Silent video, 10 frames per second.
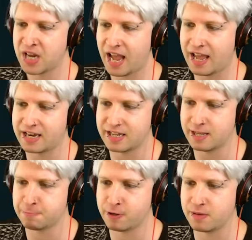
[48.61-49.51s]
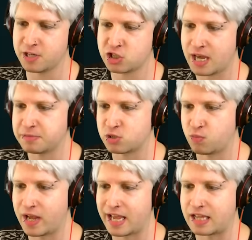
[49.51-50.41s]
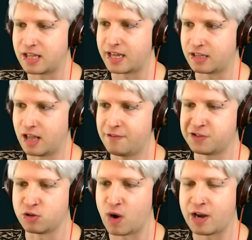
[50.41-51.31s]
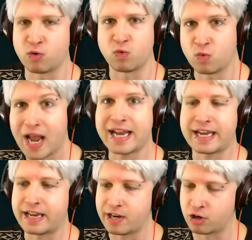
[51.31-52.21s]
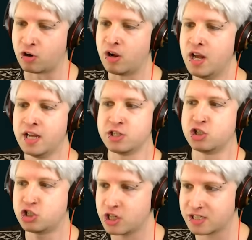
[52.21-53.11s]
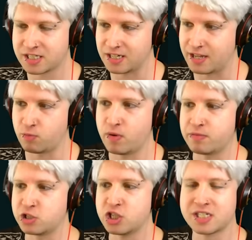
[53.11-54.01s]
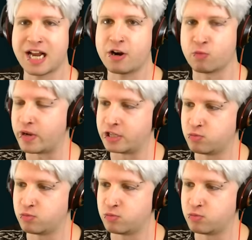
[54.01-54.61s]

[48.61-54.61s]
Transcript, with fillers: and he pretty much kept swinging like left and right, right here, just like we were just out of reach.